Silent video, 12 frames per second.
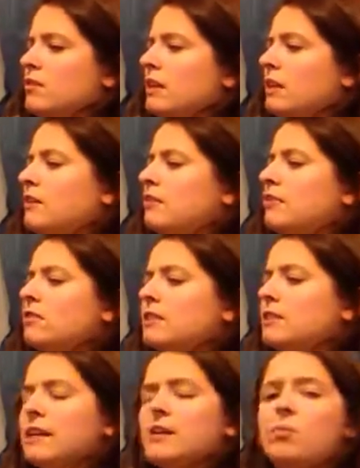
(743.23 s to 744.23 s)
It looks
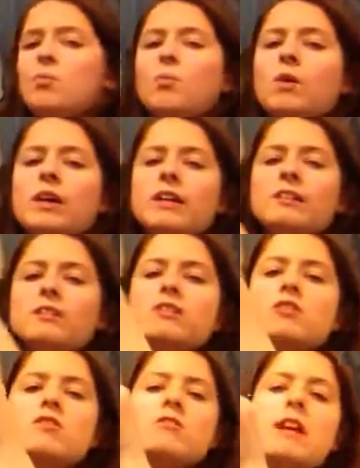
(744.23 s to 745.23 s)
like one
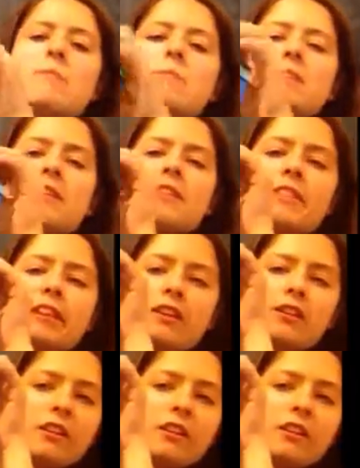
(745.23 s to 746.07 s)
strap is thicker